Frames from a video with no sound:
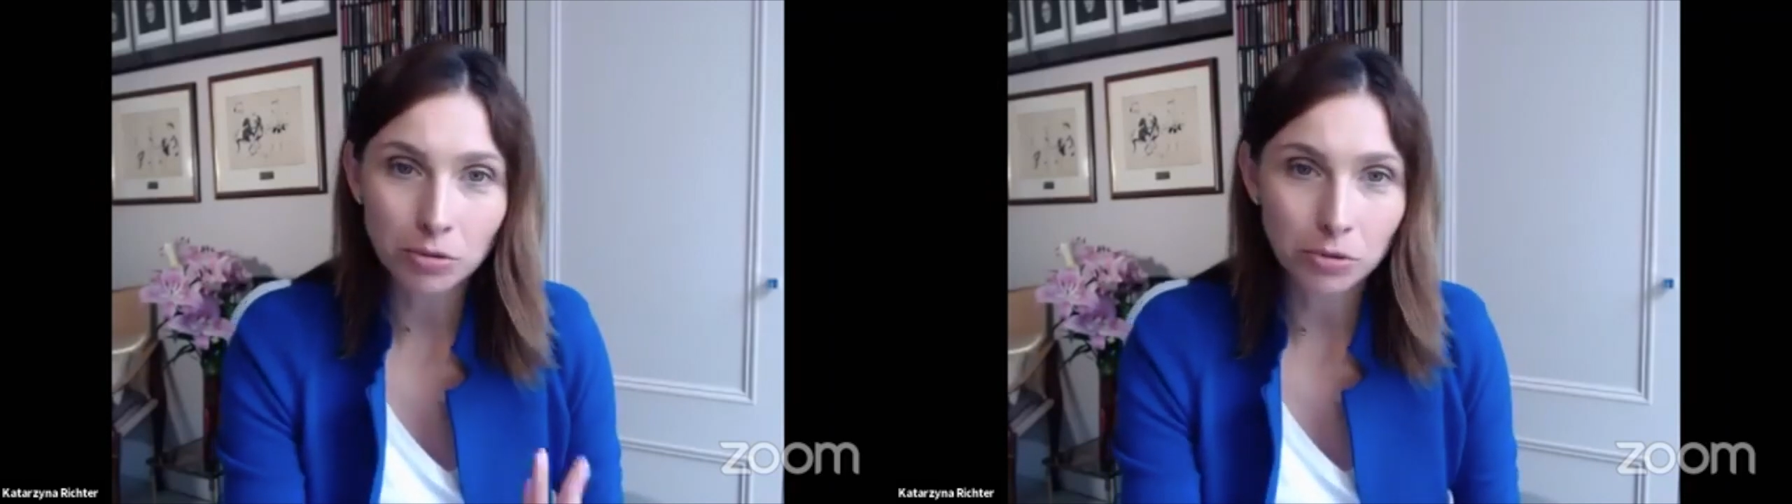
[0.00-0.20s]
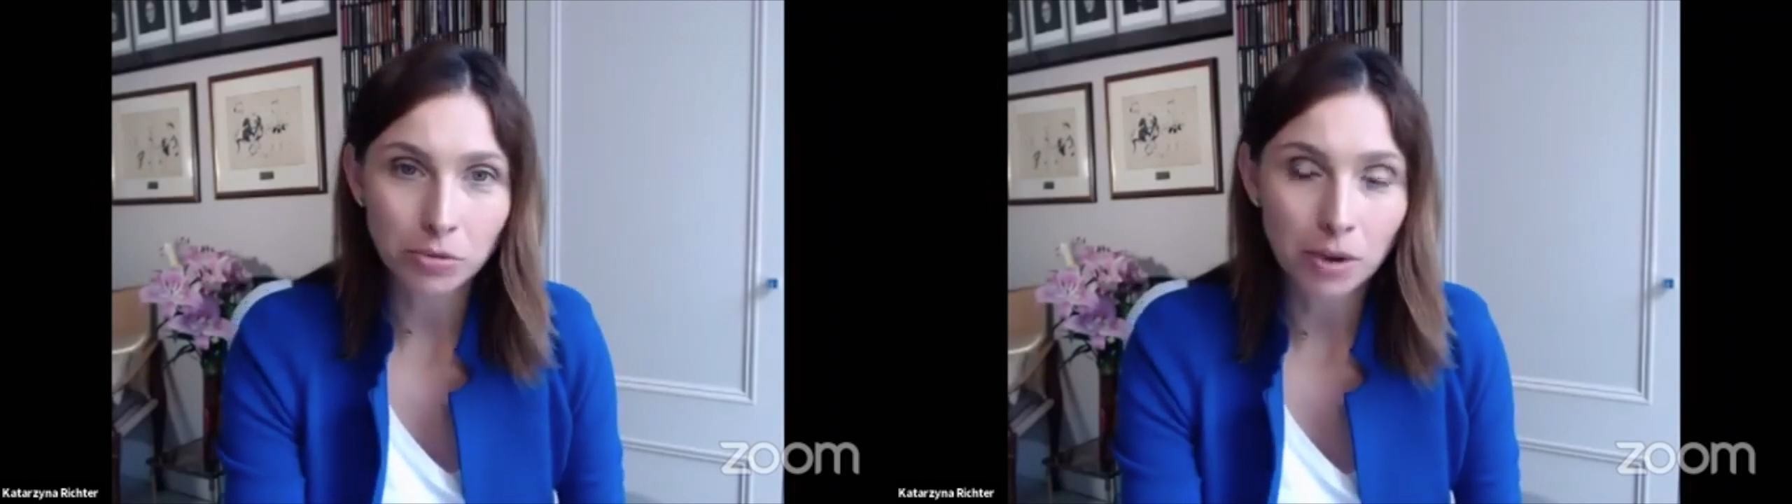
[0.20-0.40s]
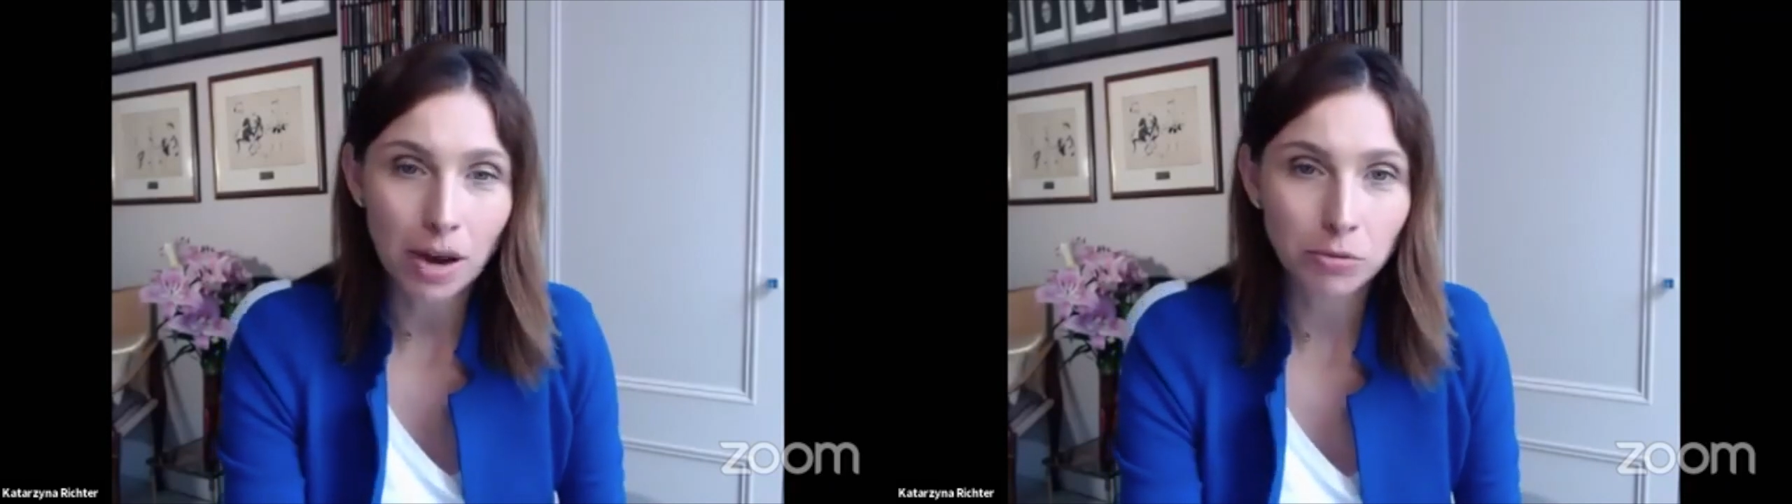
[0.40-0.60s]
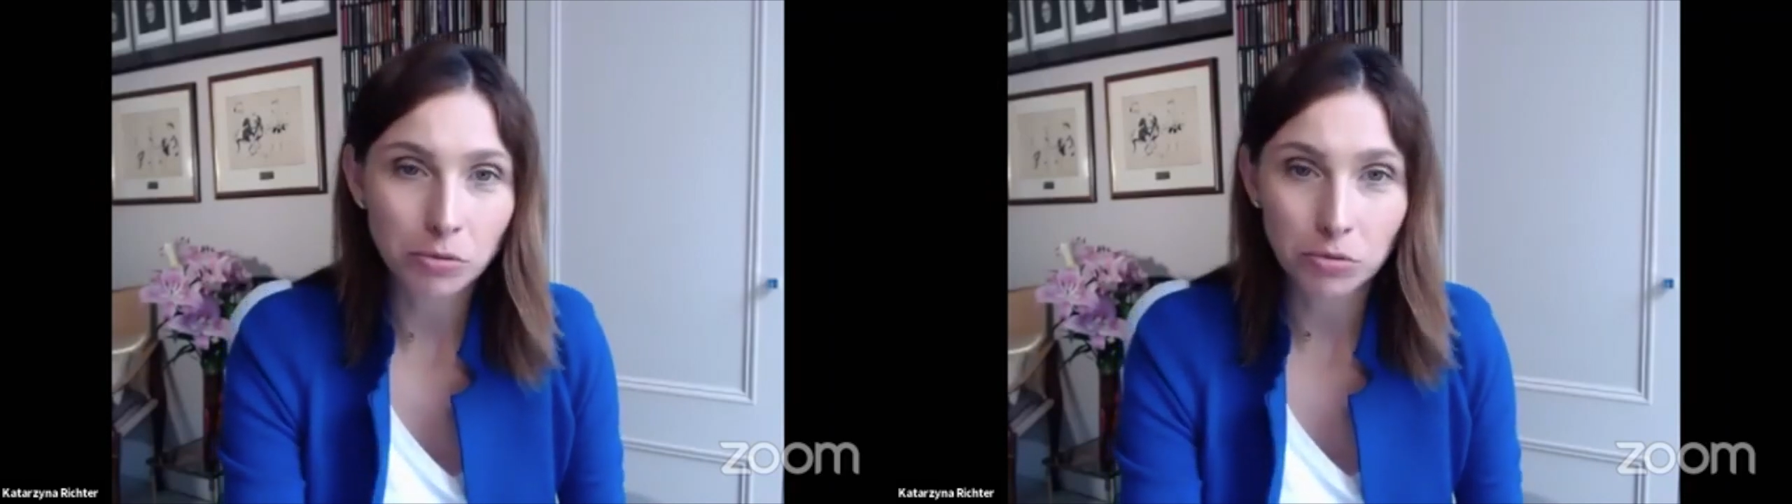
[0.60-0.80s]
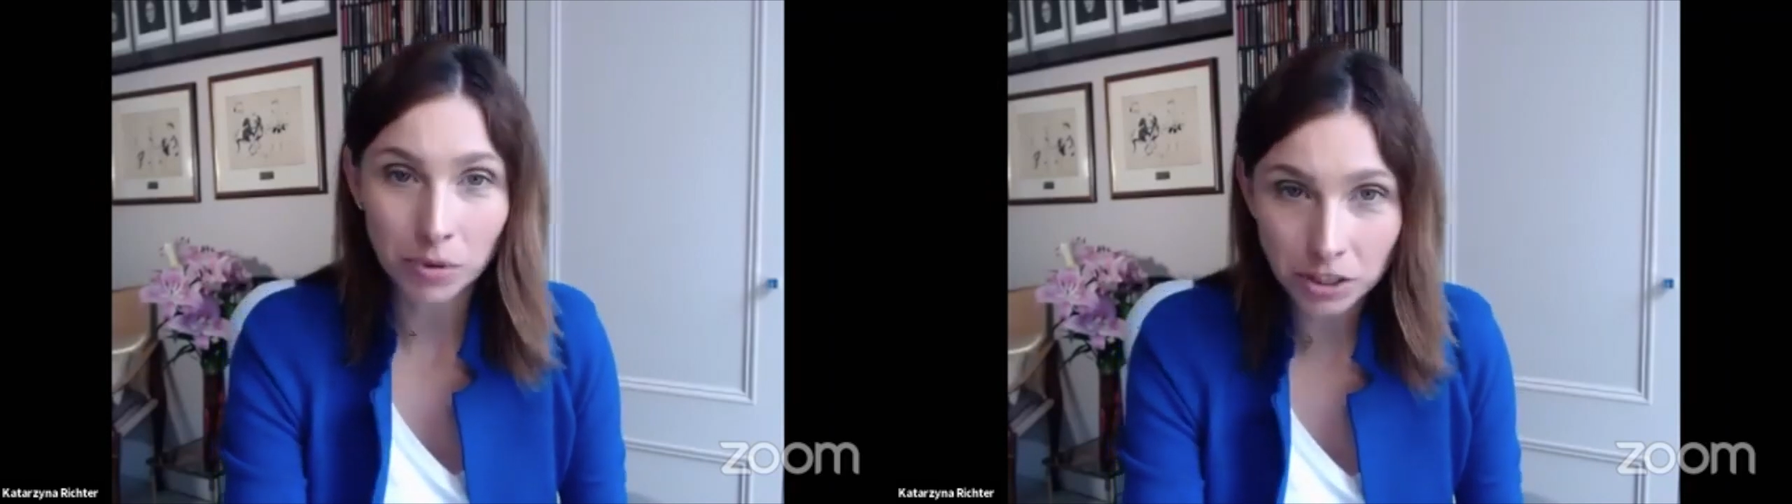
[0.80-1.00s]

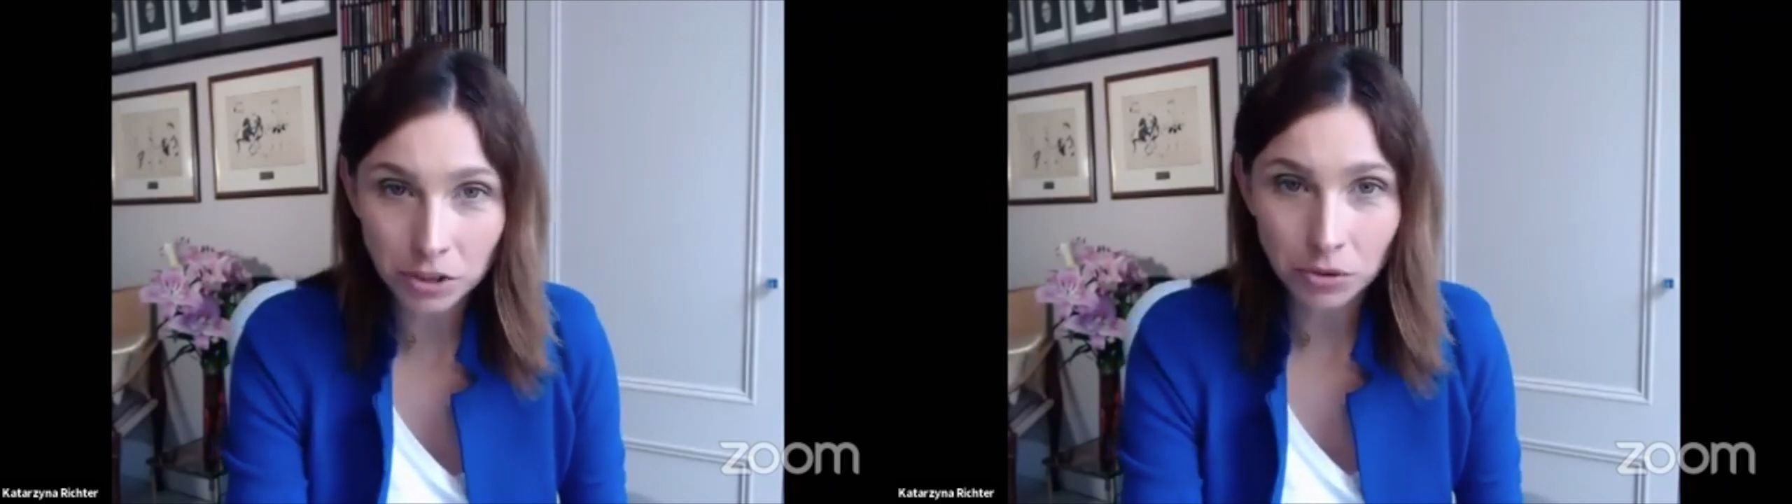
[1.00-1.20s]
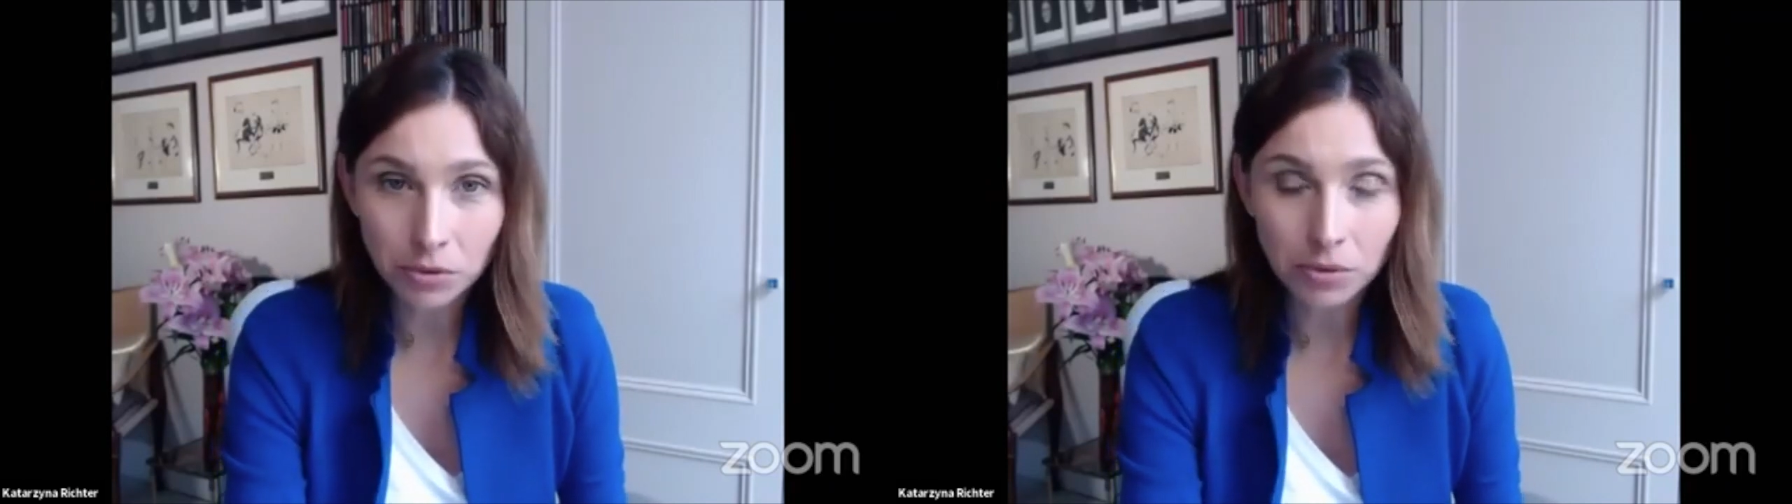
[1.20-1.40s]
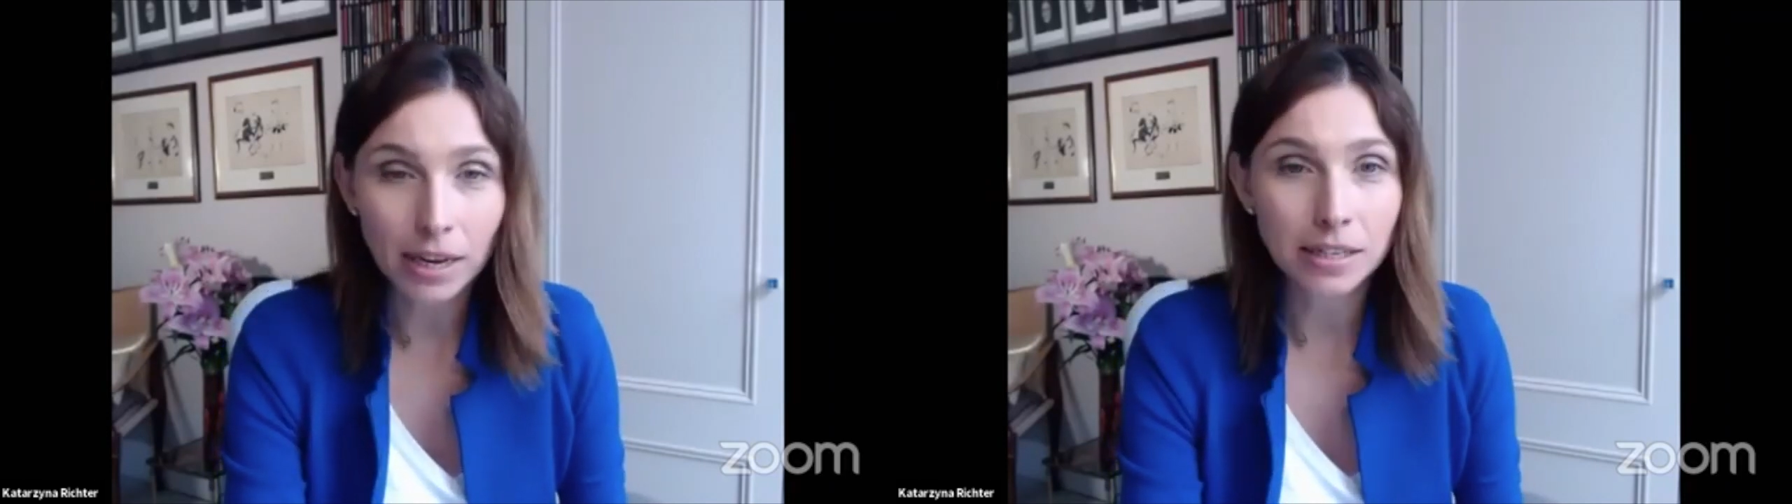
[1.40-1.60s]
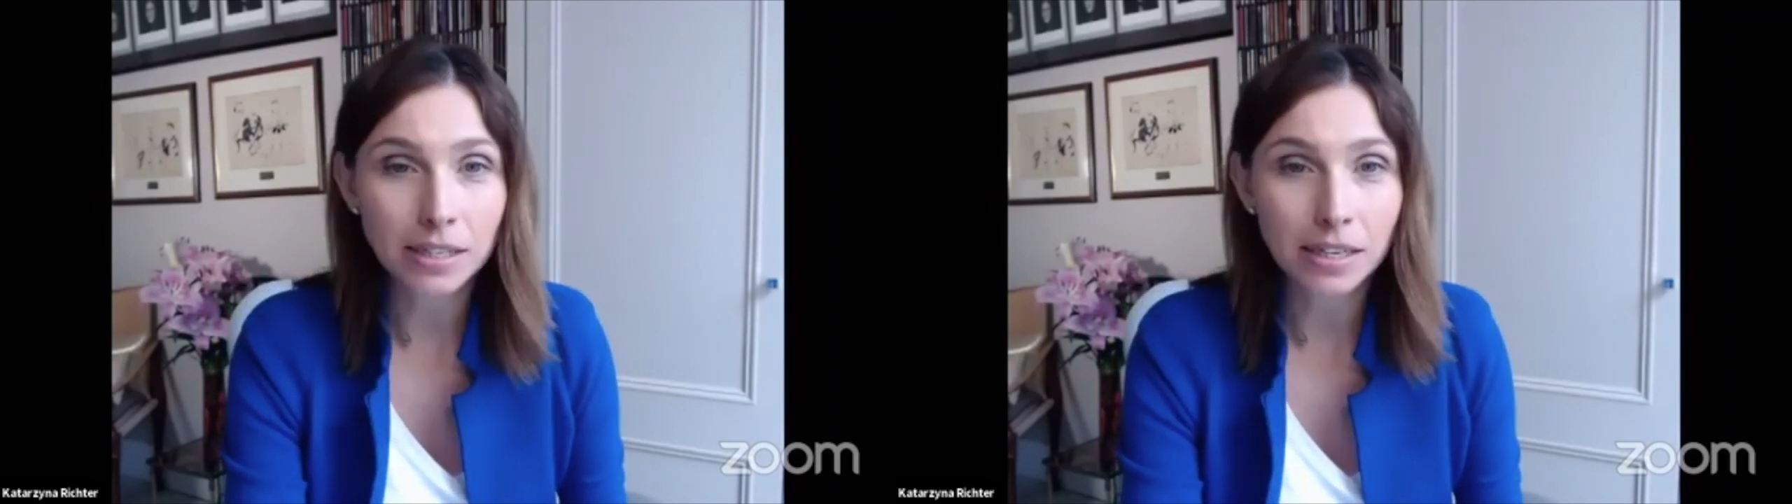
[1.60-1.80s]
to reach you, and